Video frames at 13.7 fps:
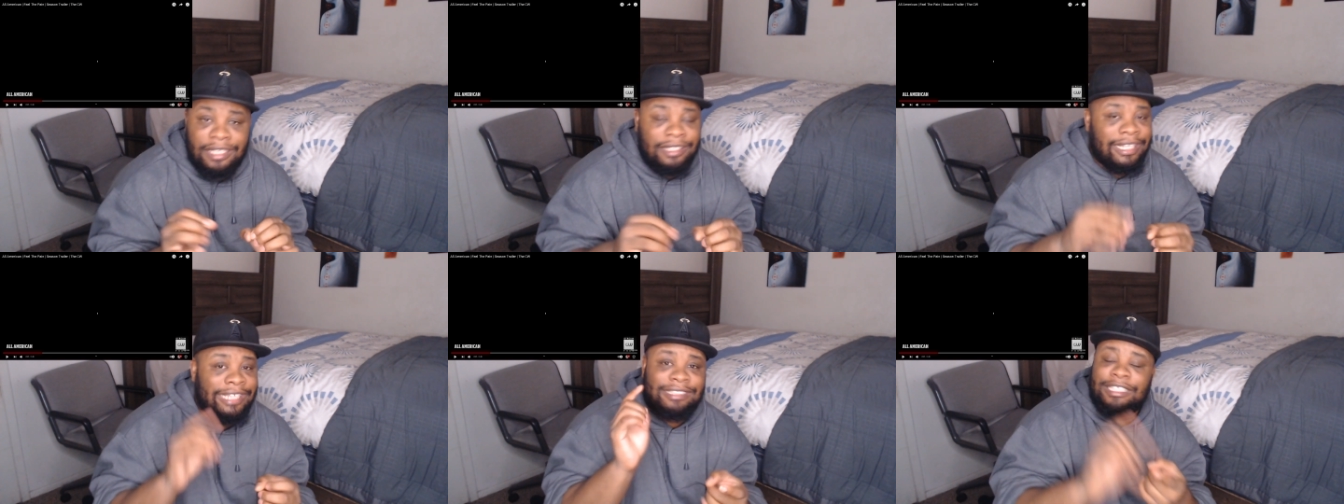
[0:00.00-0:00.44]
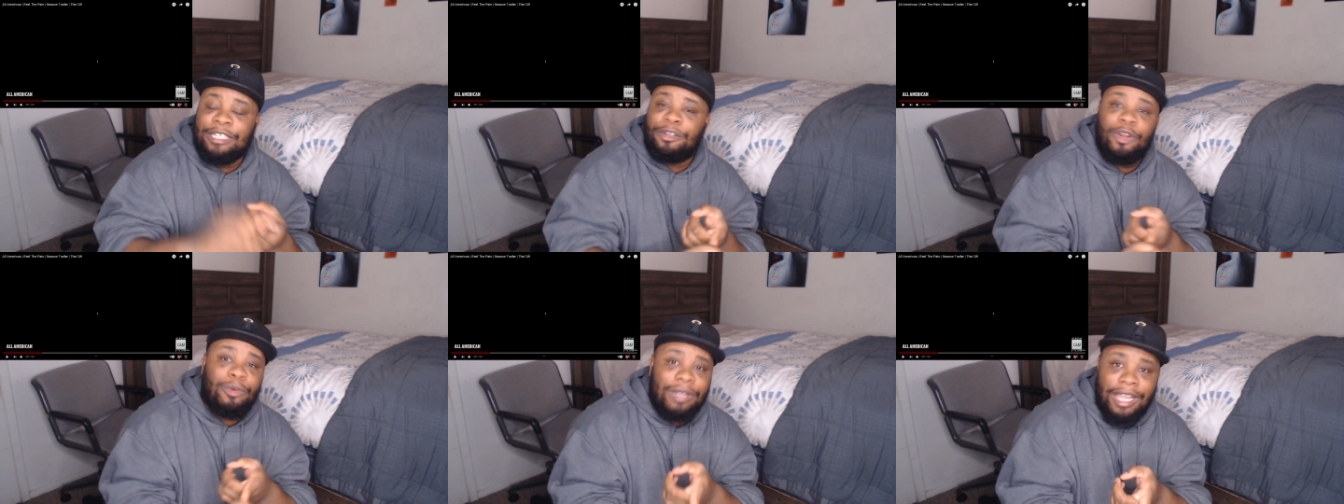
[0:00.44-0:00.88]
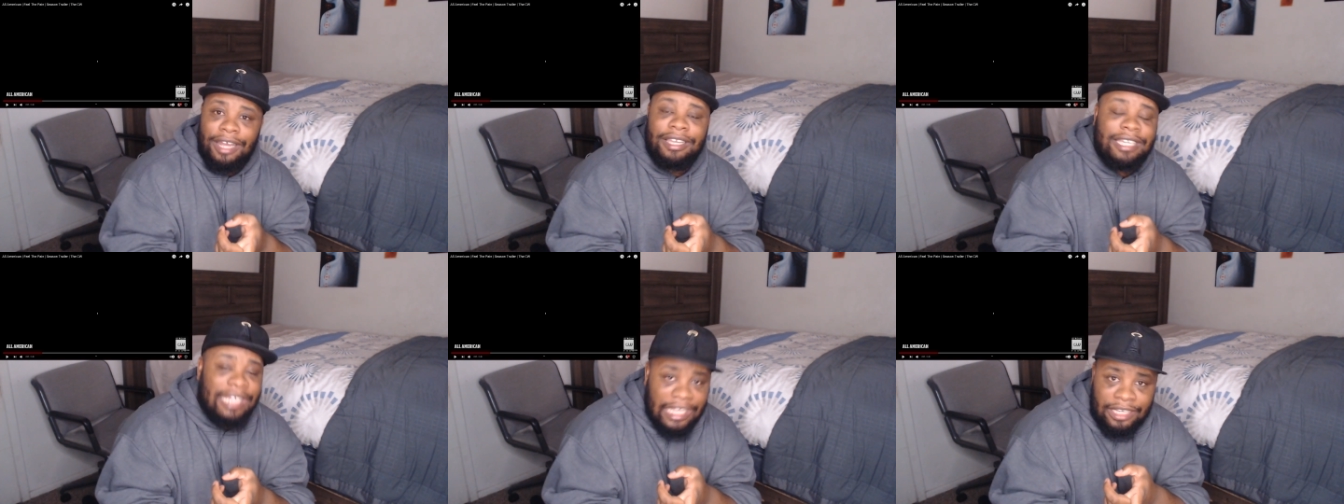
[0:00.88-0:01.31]
They still don't got a
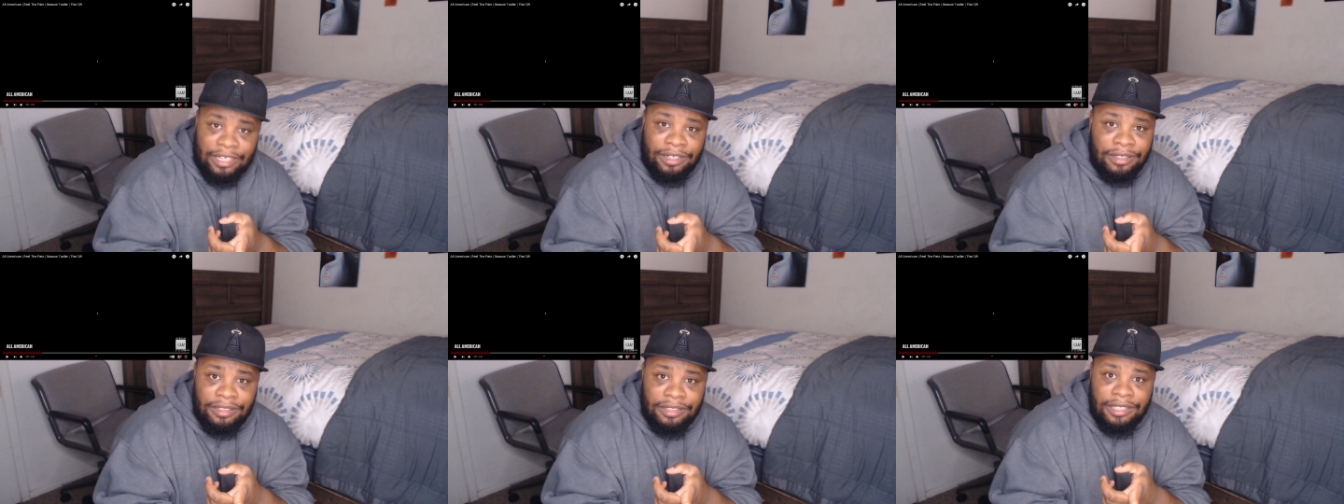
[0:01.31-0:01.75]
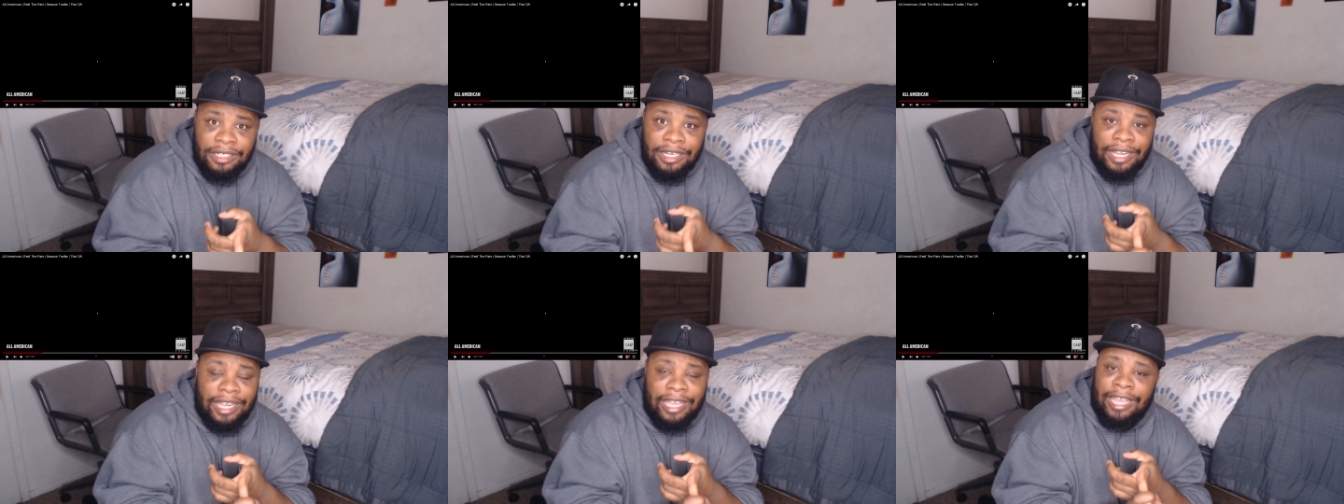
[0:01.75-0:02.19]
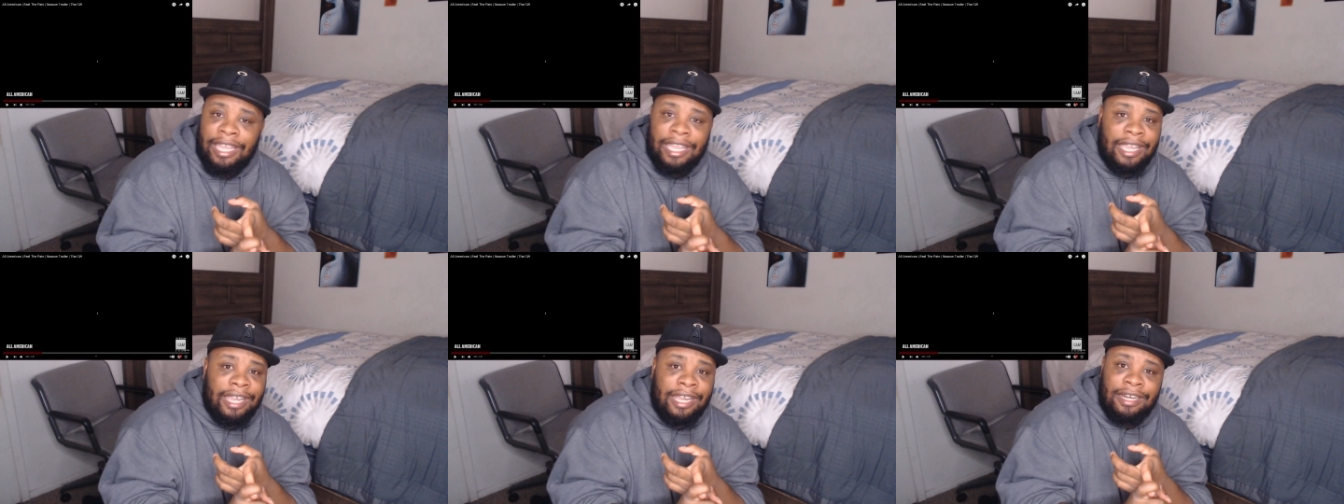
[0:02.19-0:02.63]
kicker."
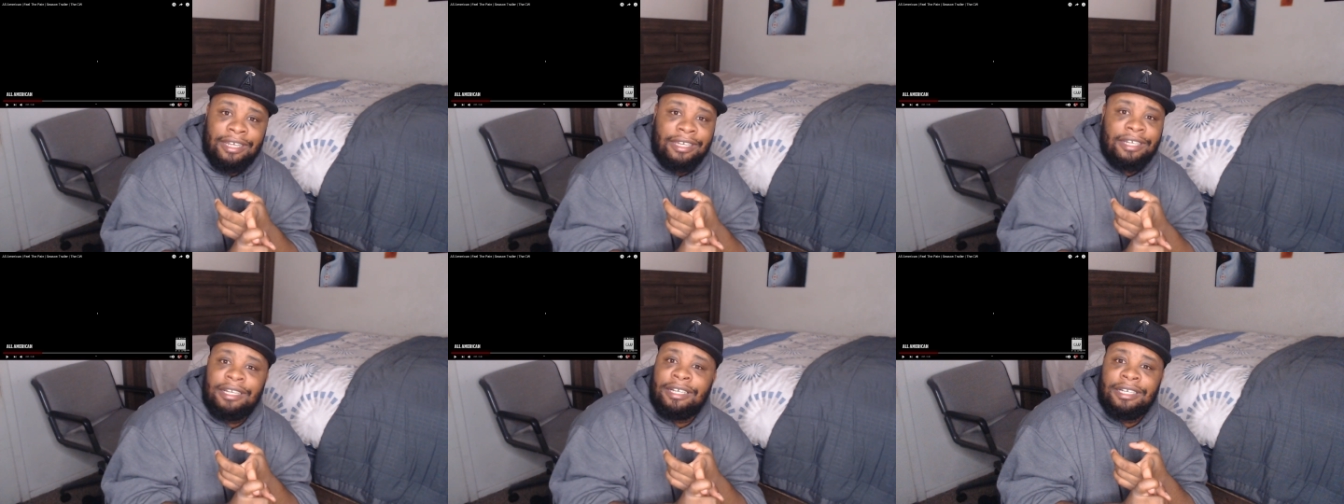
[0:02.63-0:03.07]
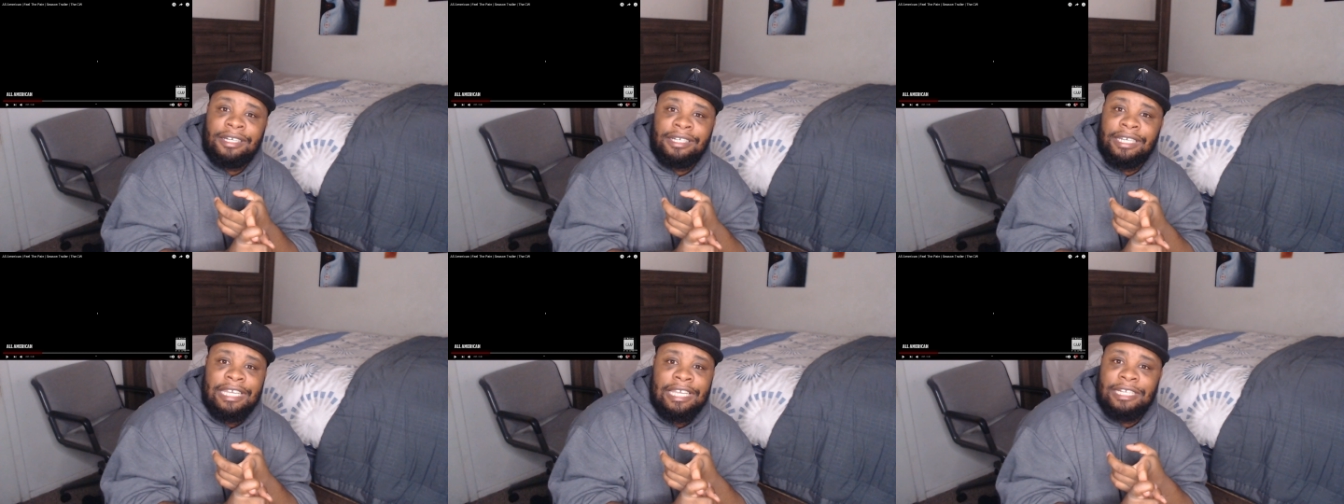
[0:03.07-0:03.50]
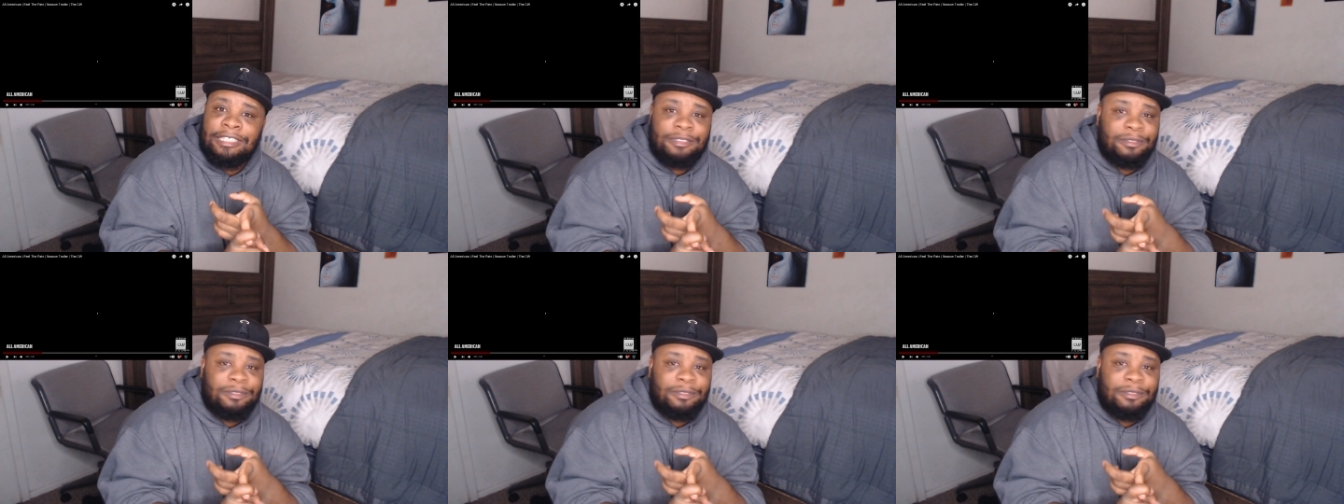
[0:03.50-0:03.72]
And uh, he